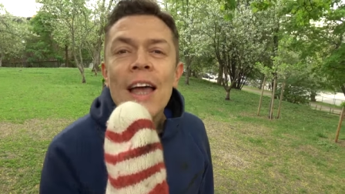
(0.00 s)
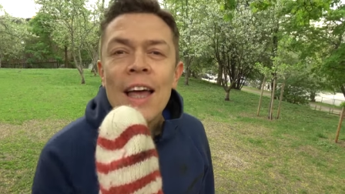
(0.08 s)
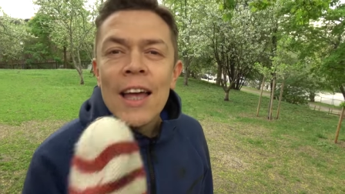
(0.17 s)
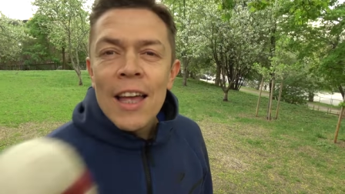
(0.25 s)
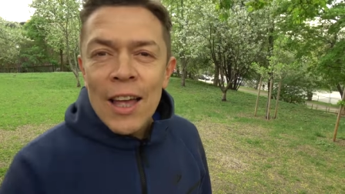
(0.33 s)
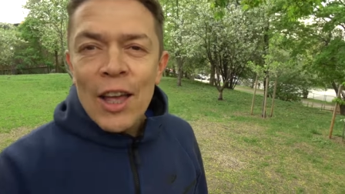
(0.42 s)

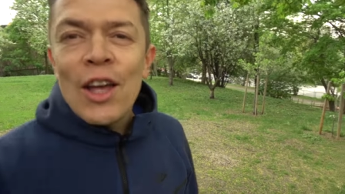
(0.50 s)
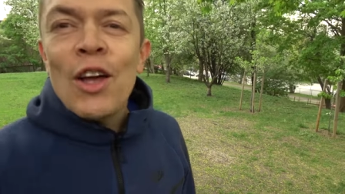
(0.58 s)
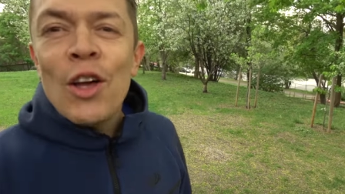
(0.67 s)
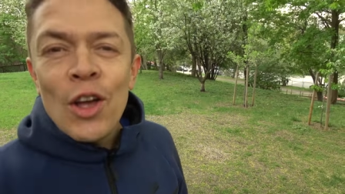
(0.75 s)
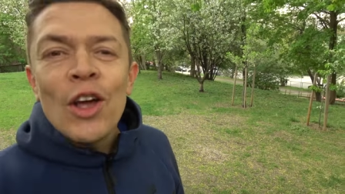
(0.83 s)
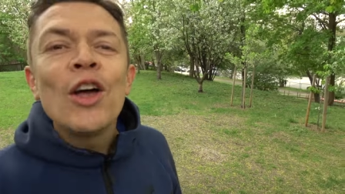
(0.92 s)
oh
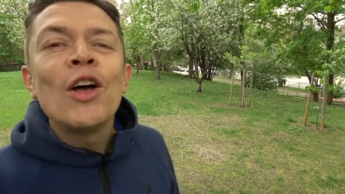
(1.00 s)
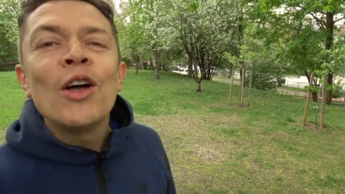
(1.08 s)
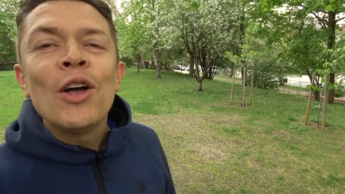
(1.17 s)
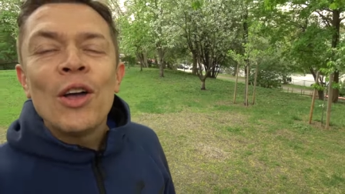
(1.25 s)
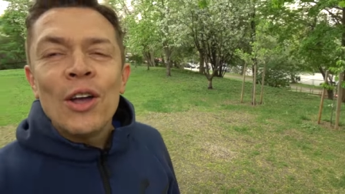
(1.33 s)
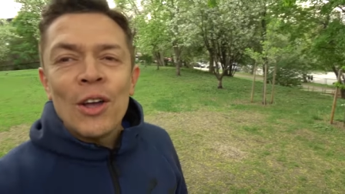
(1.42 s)

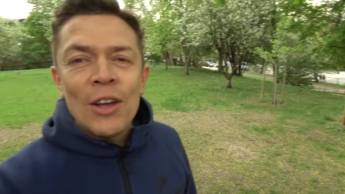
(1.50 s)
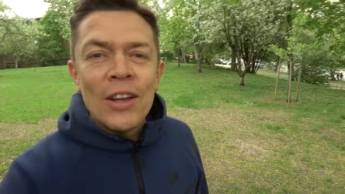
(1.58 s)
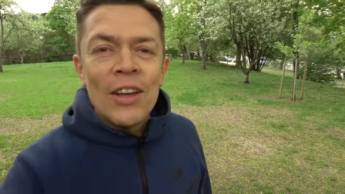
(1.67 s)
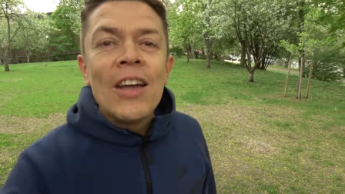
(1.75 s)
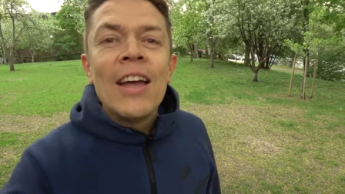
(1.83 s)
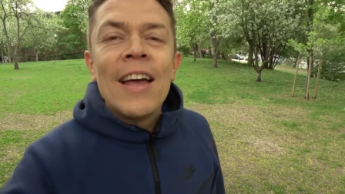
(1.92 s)
oh
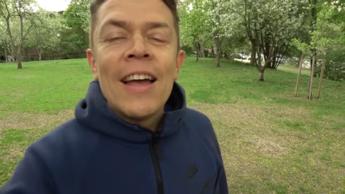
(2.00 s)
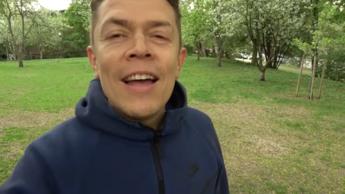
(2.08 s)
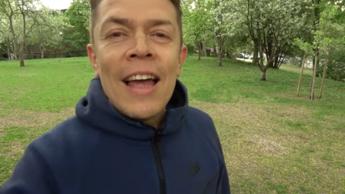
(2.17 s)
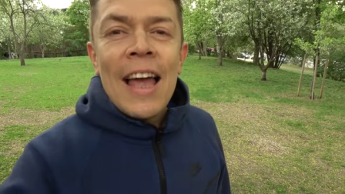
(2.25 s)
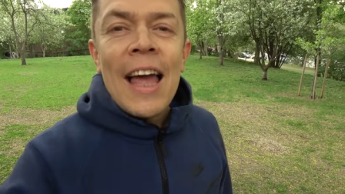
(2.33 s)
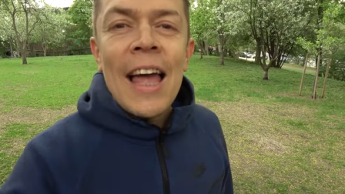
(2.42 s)

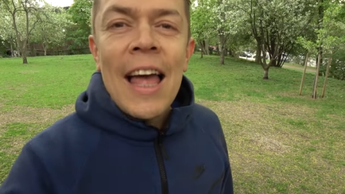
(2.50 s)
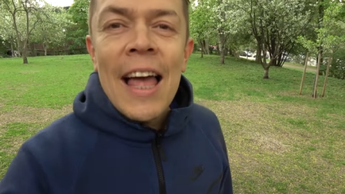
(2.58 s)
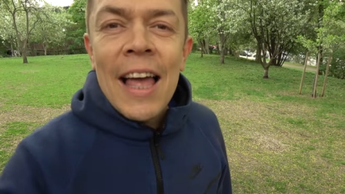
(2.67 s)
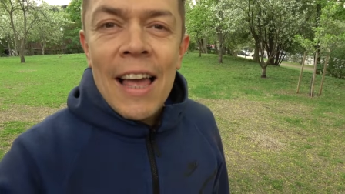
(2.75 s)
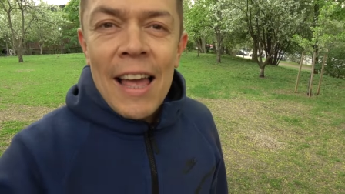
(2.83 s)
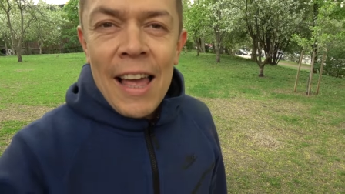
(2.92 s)

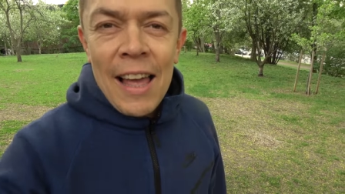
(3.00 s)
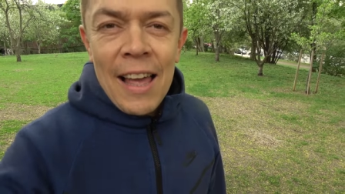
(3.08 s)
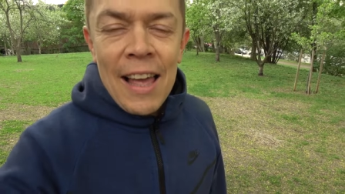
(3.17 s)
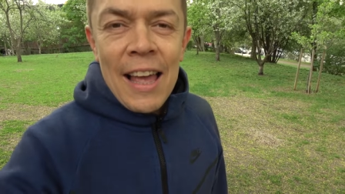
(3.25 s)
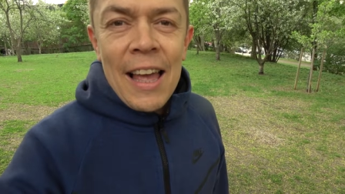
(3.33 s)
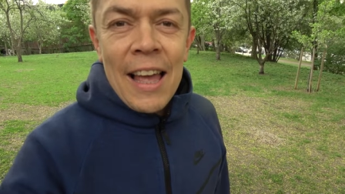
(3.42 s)
oh
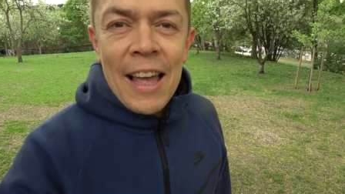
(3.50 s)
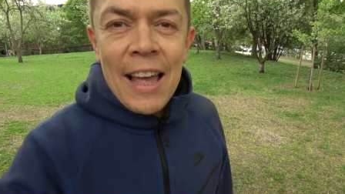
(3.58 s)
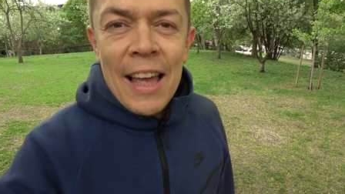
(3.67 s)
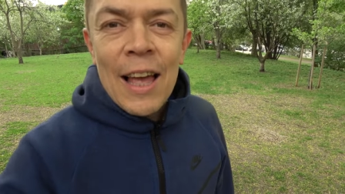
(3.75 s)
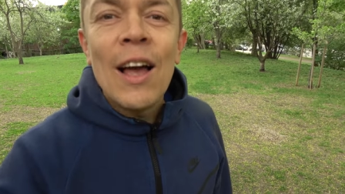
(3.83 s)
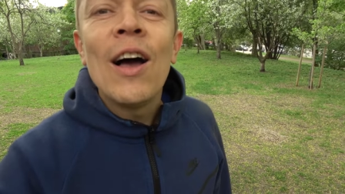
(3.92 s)

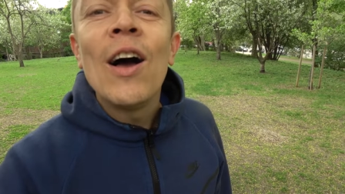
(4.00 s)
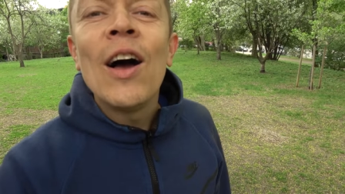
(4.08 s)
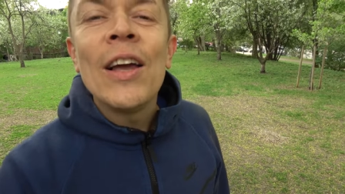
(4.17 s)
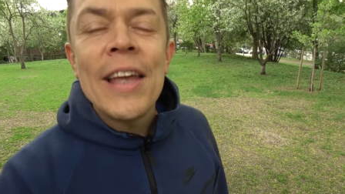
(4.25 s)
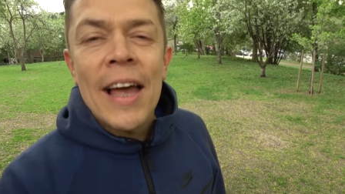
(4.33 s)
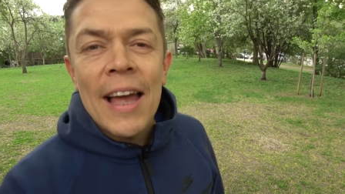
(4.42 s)

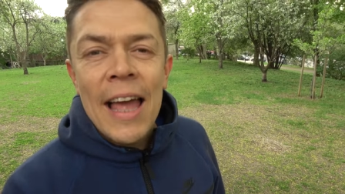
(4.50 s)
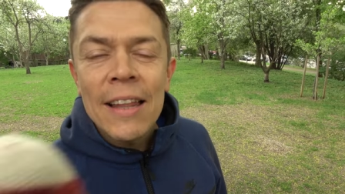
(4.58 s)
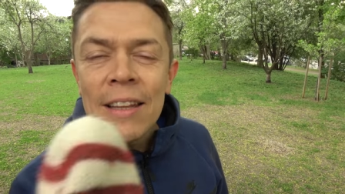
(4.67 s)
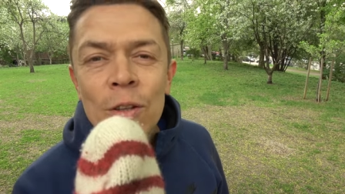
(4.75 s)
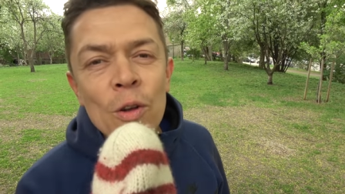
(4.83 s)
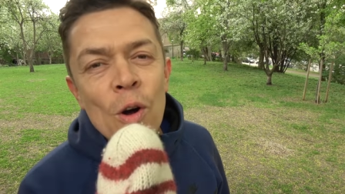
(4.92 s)
oh yeah.
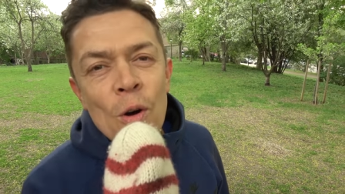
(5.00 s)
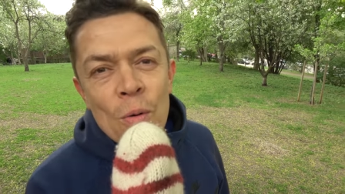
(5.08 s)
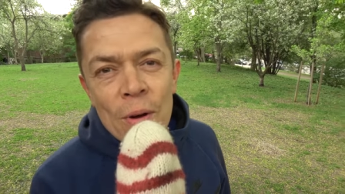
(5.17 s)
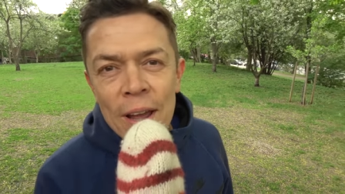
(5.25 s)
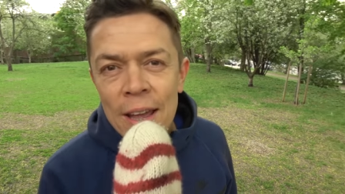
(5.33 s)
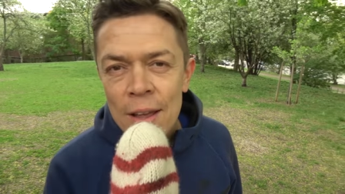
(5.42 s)
And in
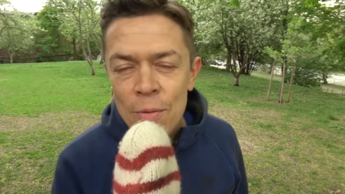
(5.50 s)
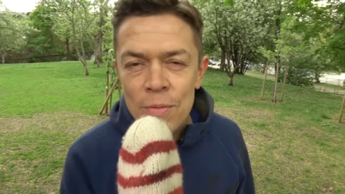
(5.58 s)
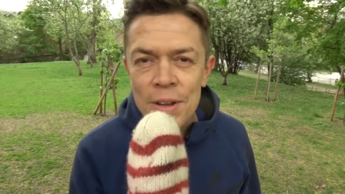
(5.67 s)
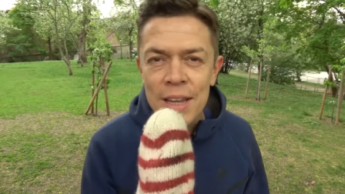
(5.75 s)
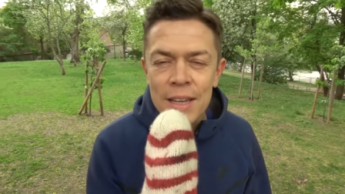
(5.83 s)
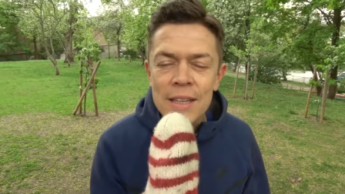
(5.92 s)
Norway
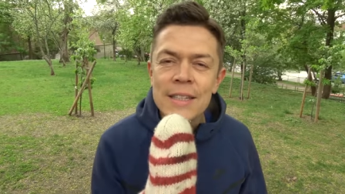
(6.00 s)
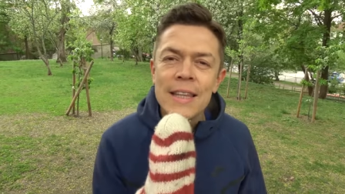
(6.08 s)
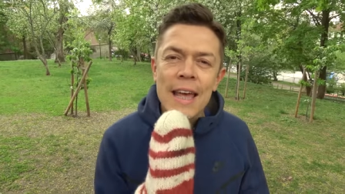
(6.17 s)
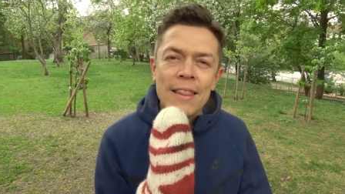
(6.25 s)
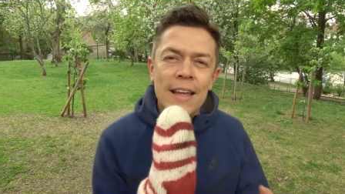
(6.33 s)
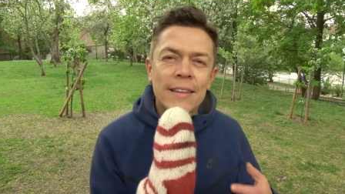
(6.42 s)
we
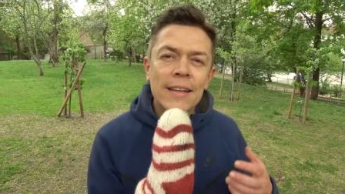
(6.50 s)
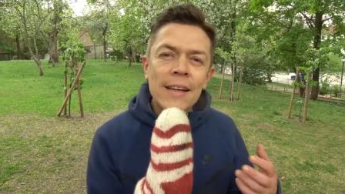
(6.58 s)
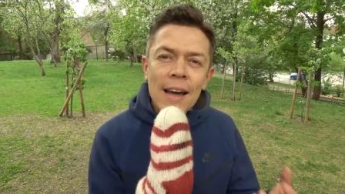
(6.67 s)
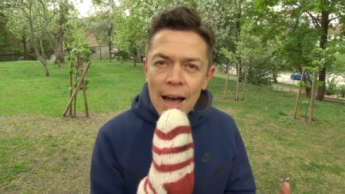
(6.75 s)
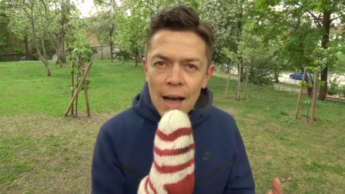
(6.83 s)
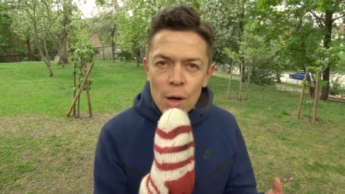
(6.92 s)
say that the
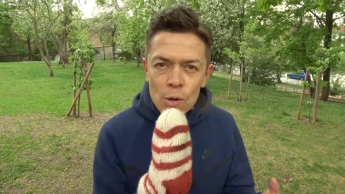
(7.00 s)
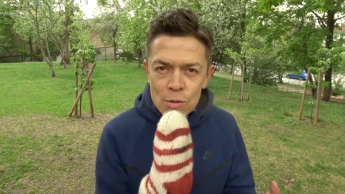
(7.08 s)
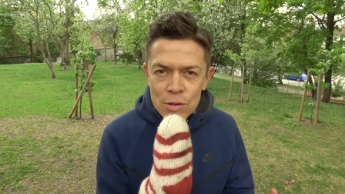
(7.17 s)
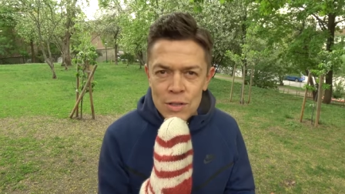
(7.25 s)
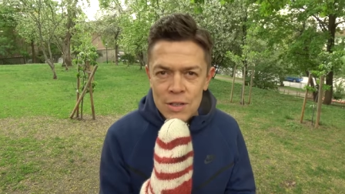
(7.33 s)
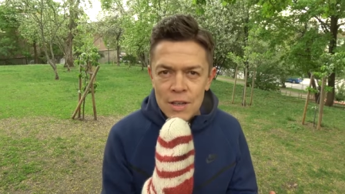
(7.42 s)

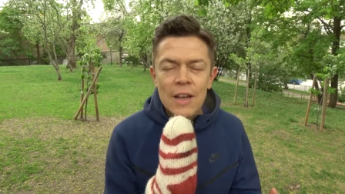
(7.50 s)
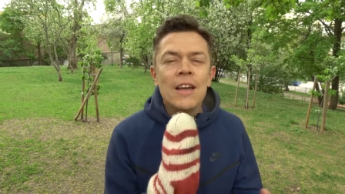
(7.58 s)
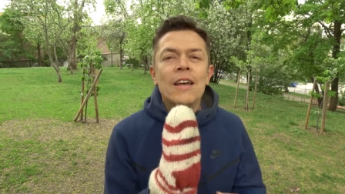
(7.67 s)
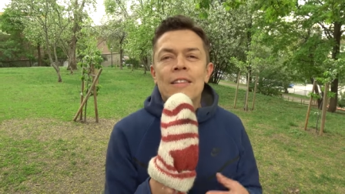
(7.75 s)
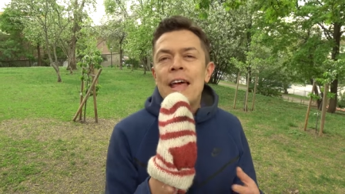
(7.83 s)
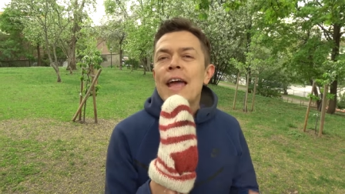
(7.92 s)
cows
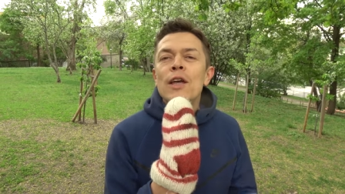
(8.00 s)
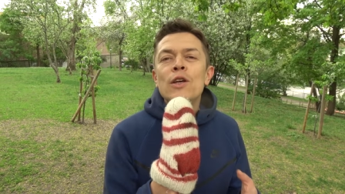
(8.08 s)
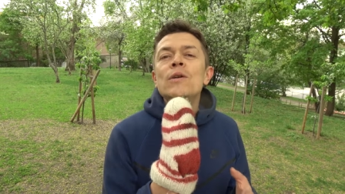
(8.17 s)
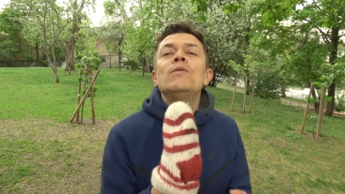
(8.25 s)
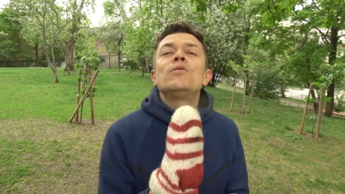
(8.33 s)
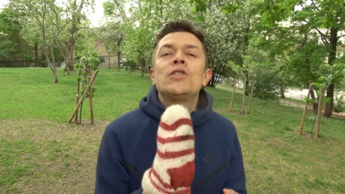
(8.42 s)
they
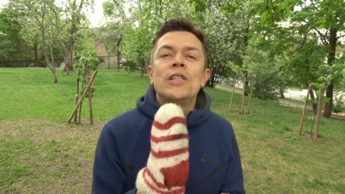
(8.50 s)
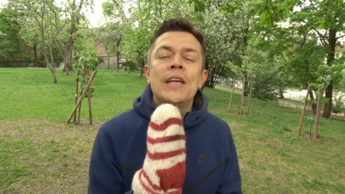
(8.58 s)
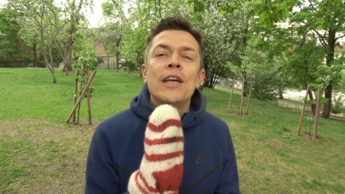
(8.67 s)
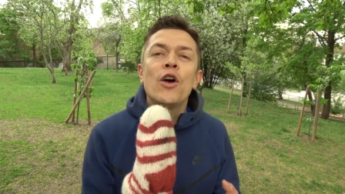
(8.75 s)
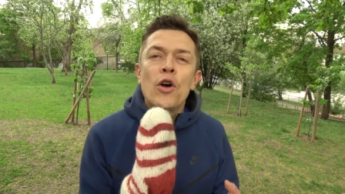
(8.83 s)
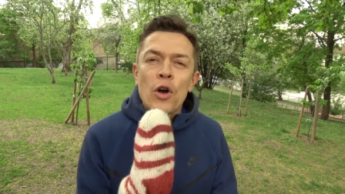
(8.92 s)
use
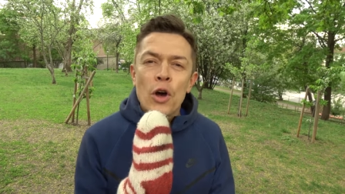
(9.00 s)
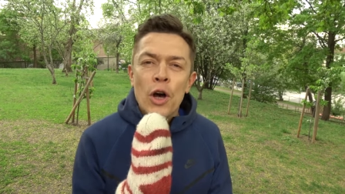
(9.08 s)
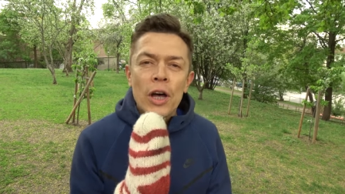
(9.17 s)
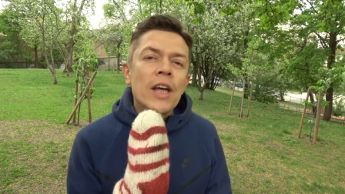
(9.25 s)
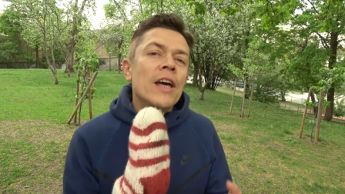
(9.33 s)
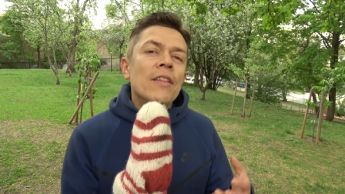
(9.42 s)
the
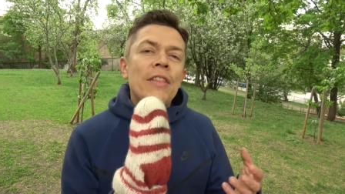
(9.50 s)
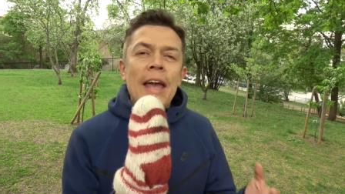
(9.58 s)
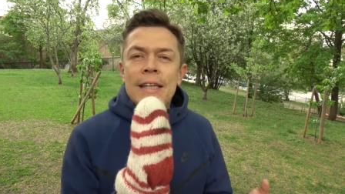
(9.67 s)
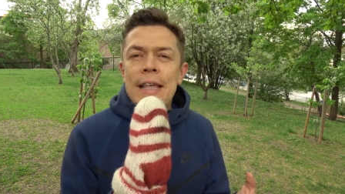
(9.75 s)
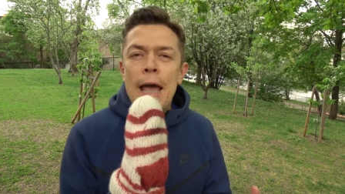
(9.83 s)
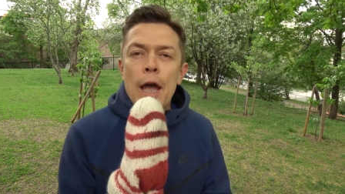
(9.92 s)
ö.
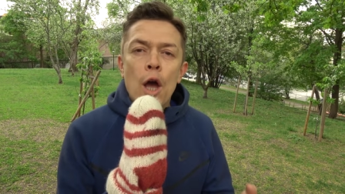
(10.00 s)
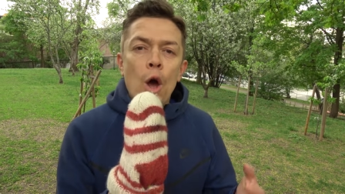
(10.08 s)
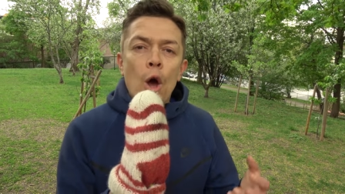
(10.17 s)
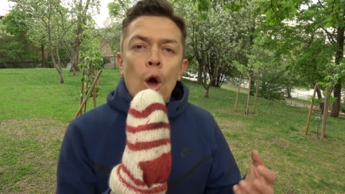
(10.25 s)
They say